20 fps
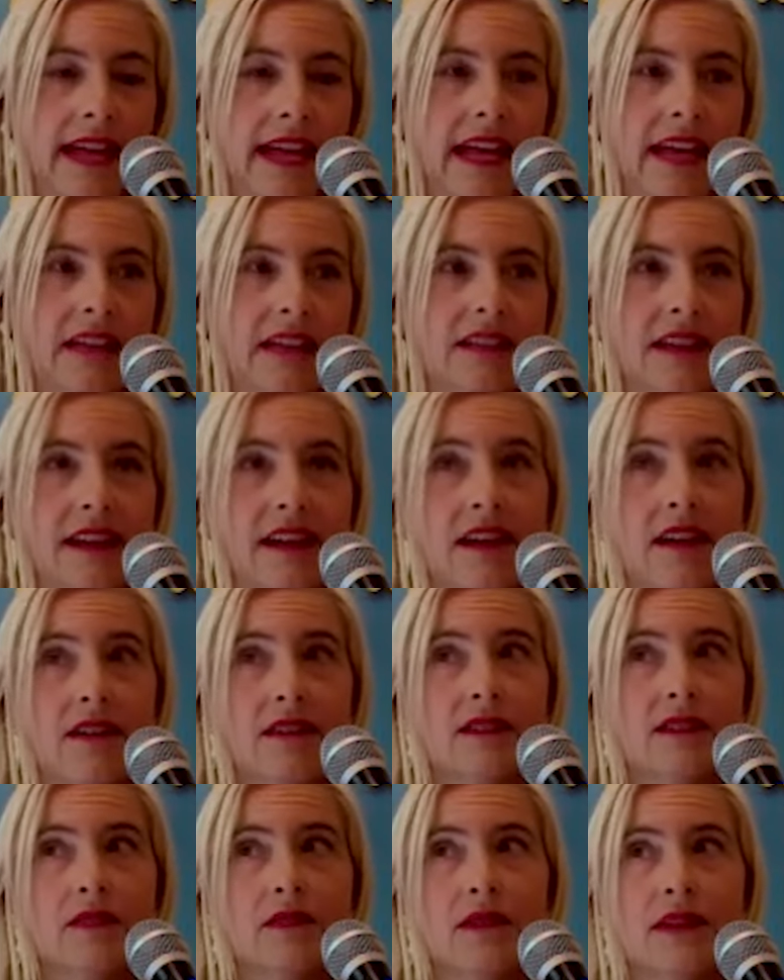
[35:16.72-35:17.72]
And I
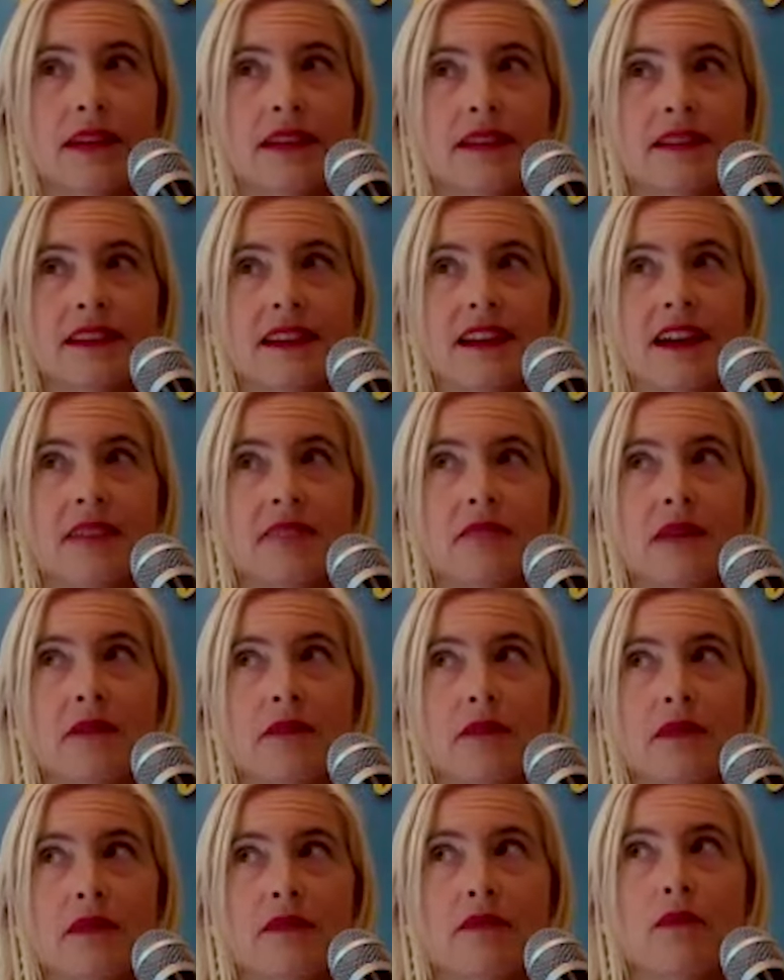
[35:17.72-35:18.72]
also want us to come
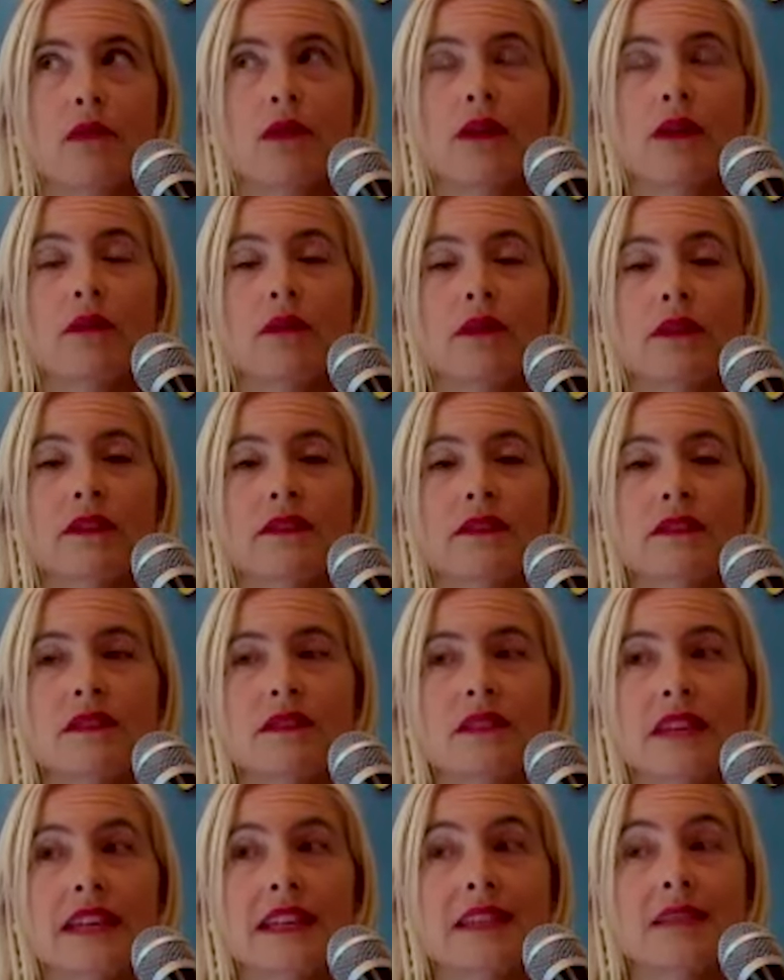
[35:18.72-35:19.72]
up with more words,
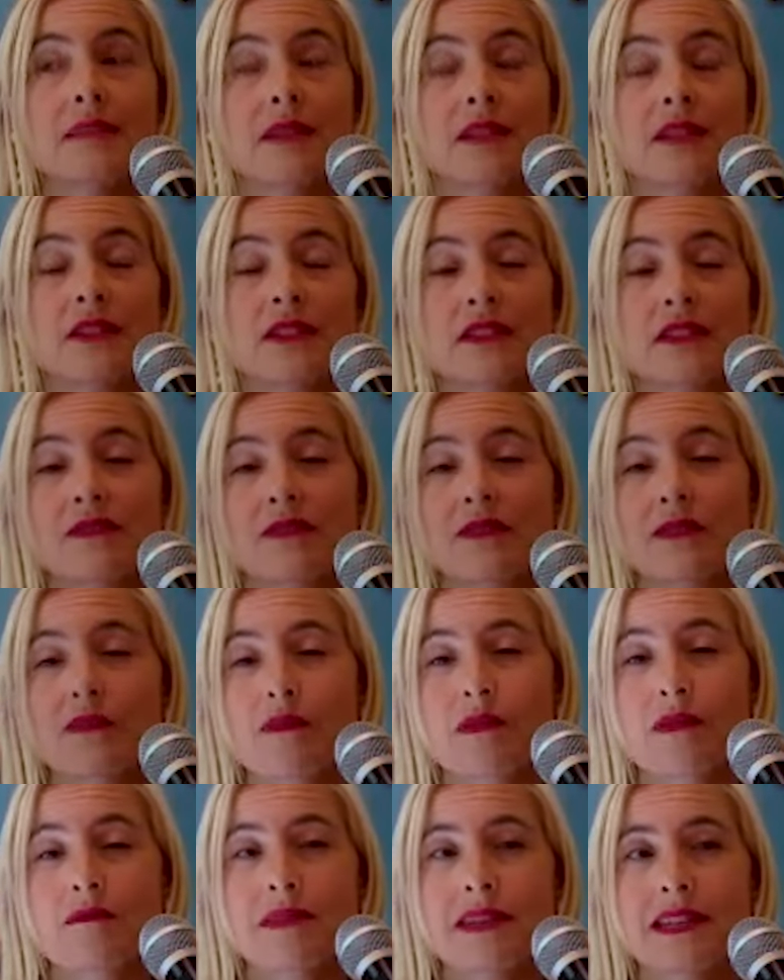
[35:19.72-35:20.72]
especially for
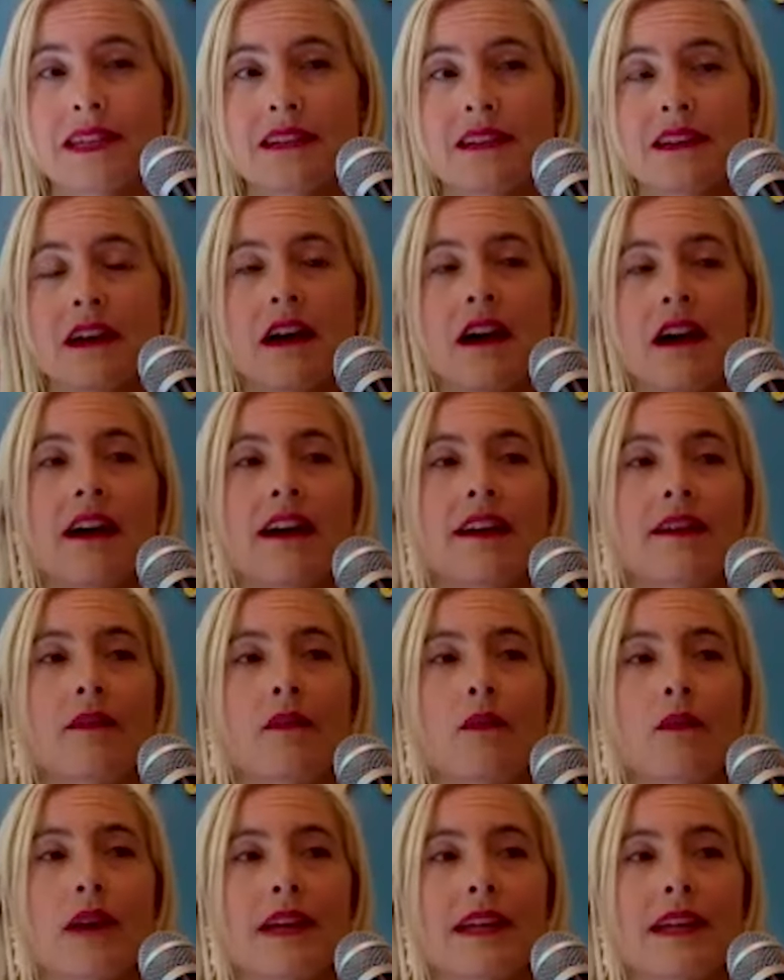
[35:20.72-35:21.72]
women, on
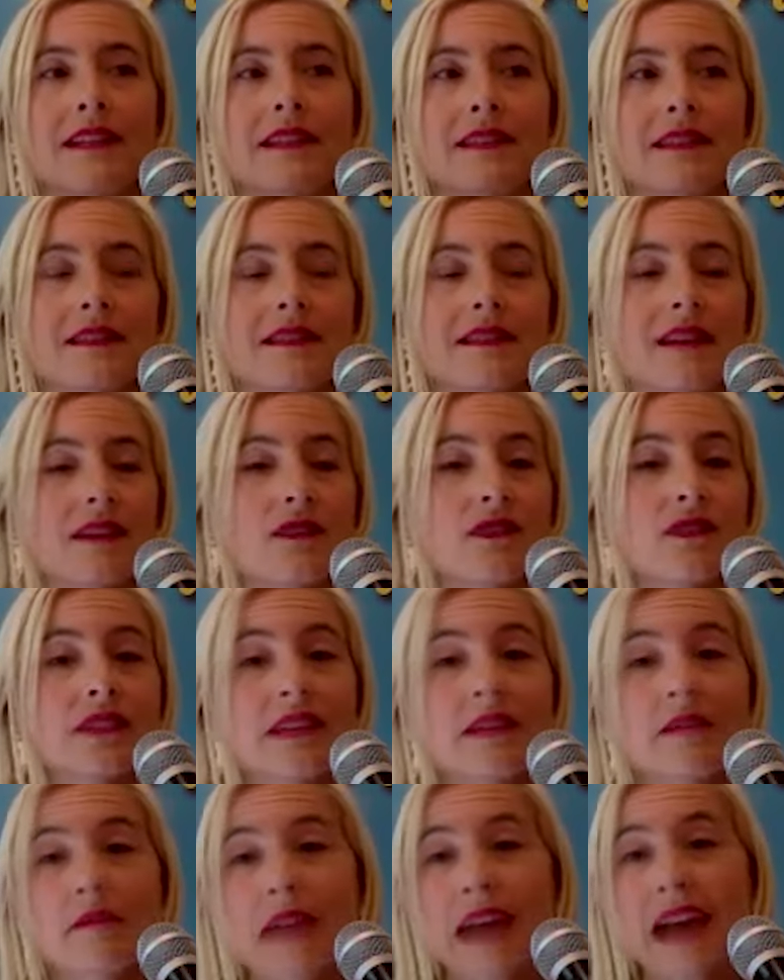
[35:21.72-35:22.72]
what is a sexually
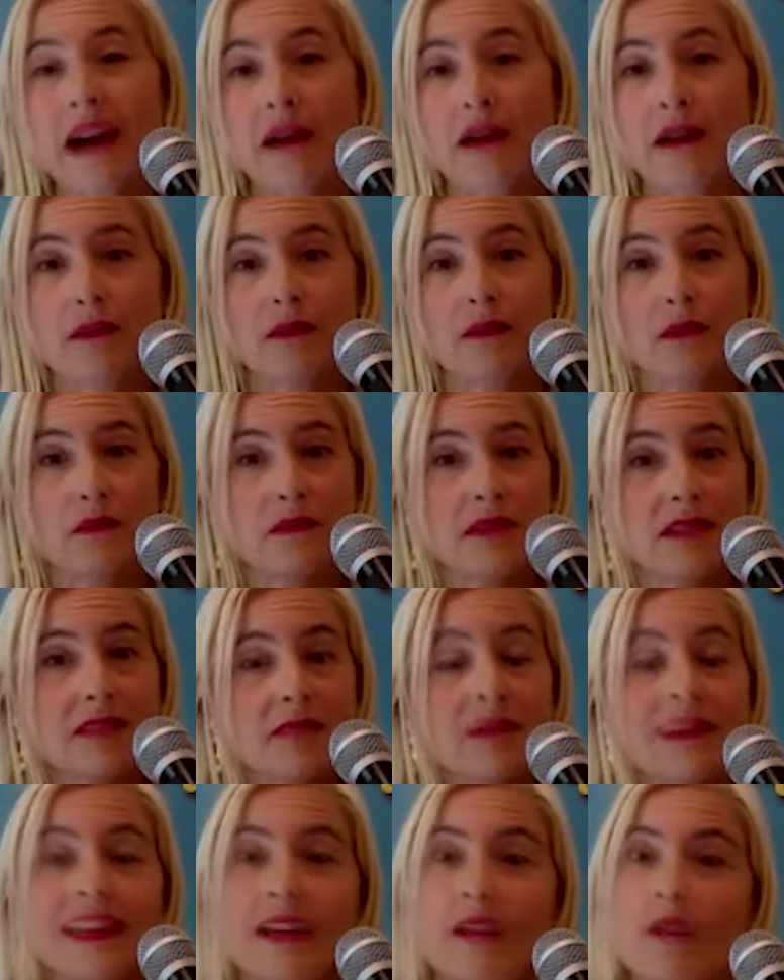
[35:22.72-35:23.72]
empowered woman.
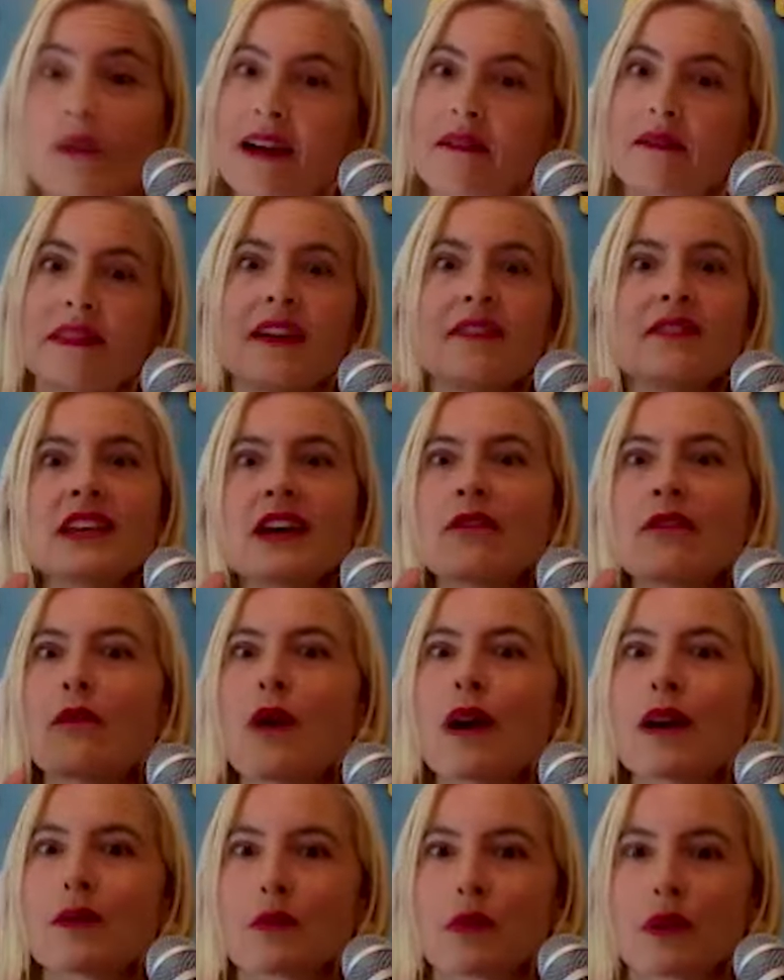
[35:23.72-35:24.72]
But like, I would love to have
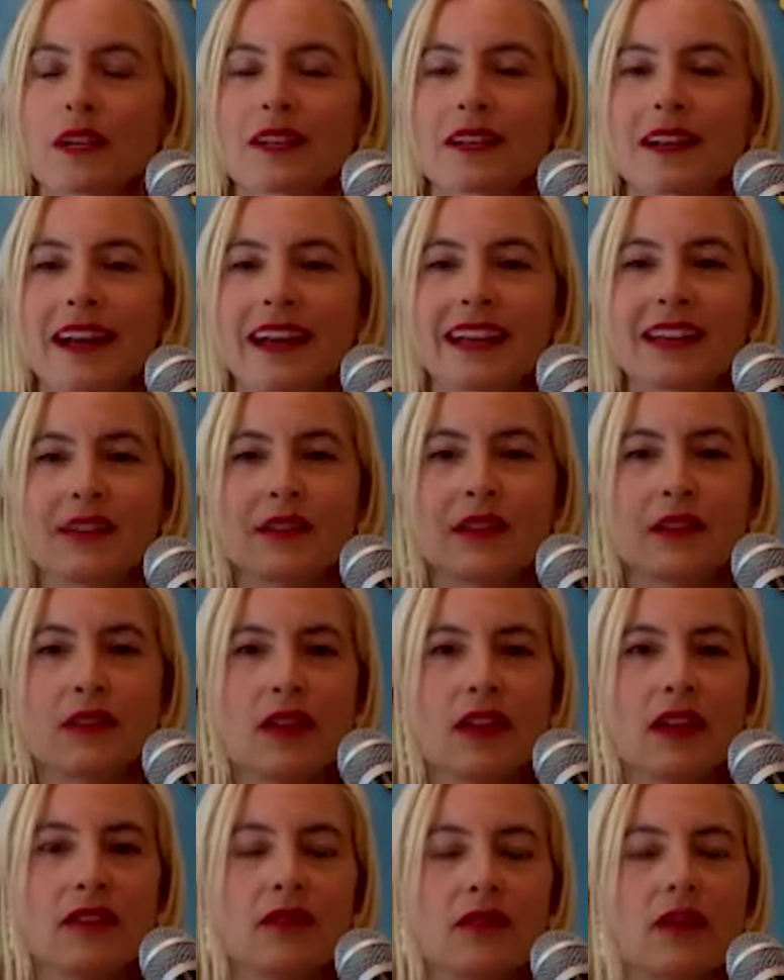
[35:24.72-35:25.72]
one word. I can only
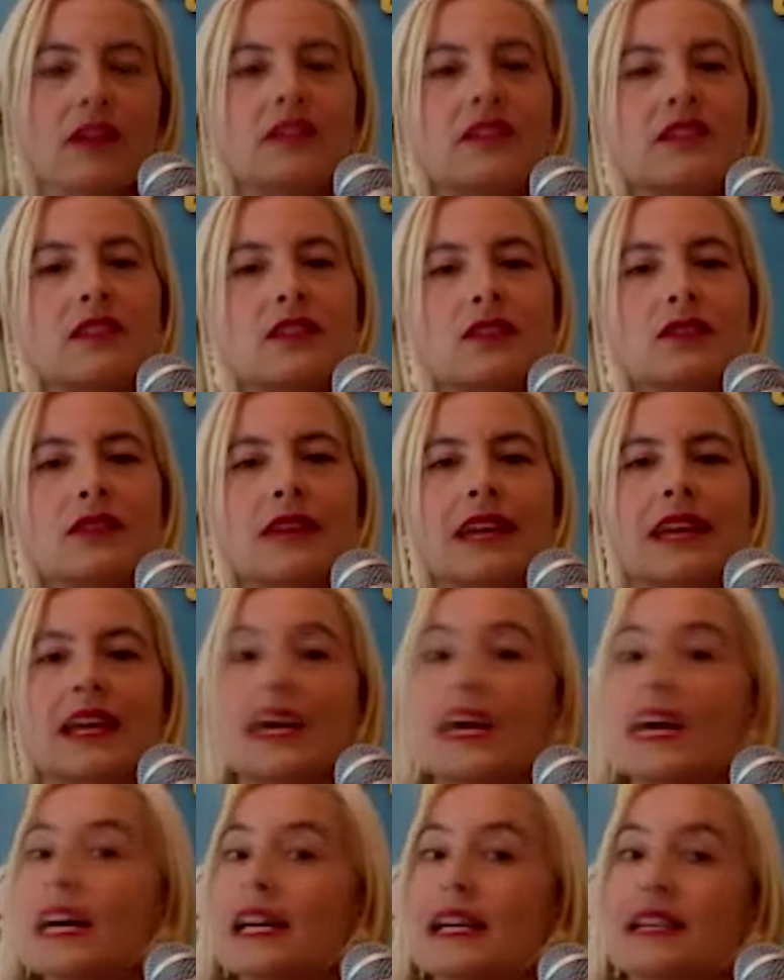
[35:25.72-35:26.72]
think of words too, like
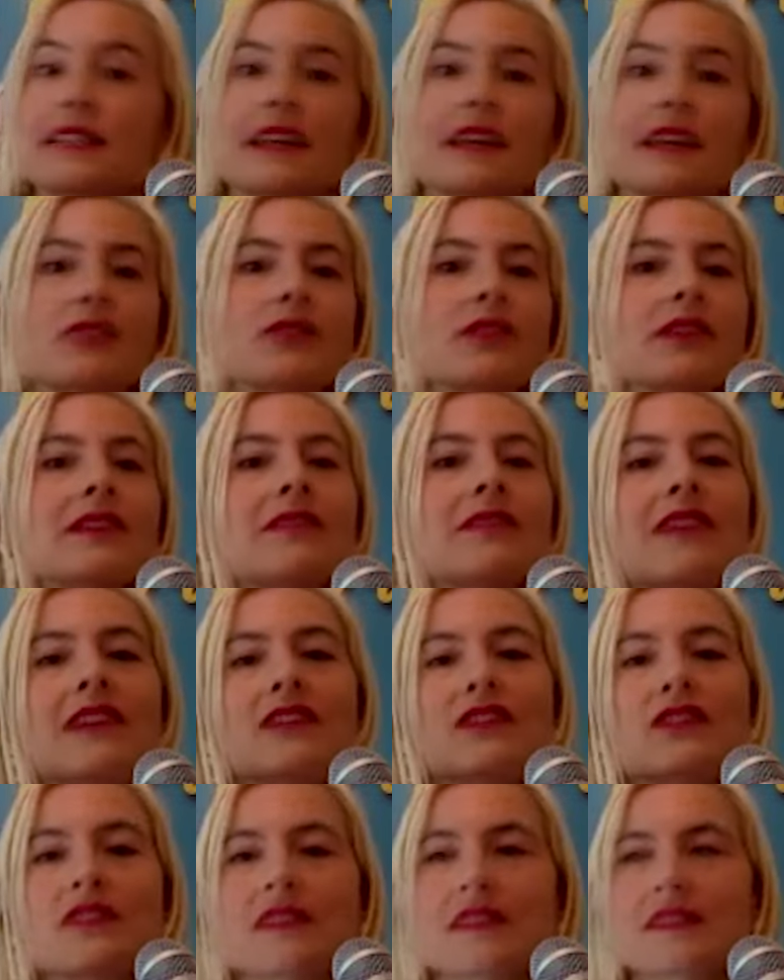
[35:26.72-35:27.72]
sexually
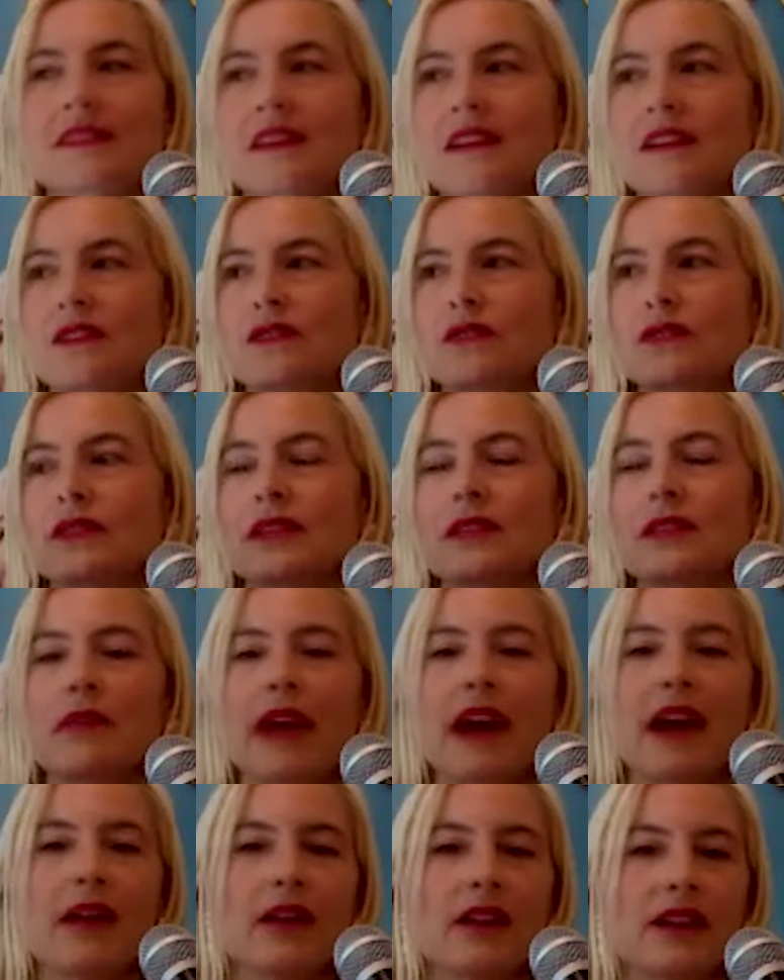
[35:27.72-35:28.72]
adventurous, sexually
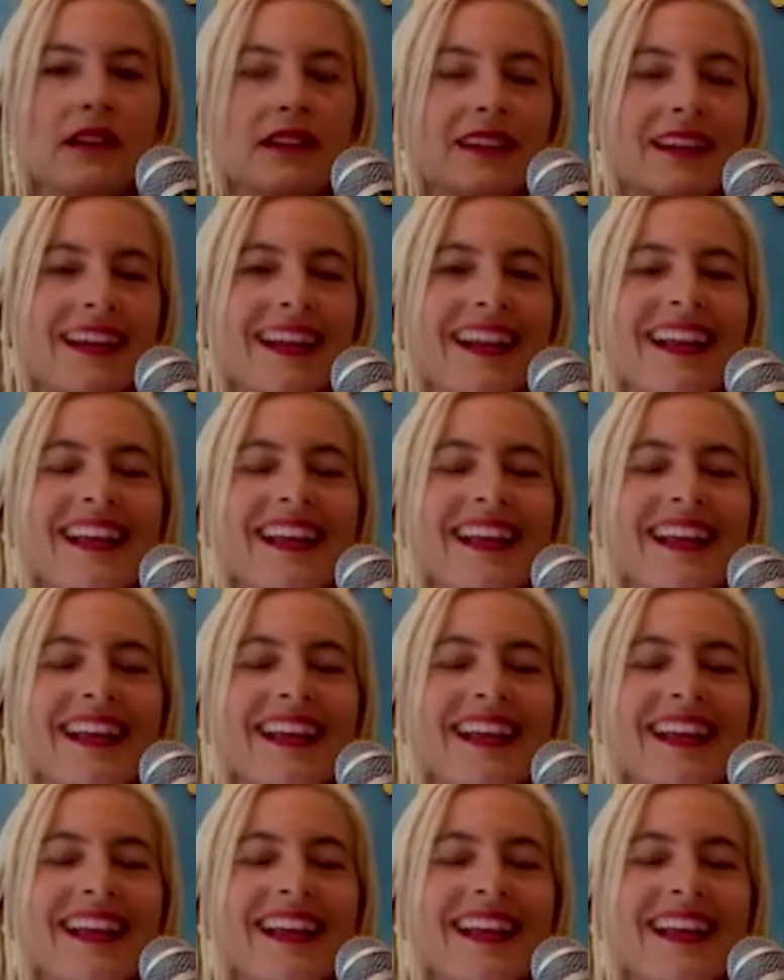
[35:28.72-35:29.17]
empowered.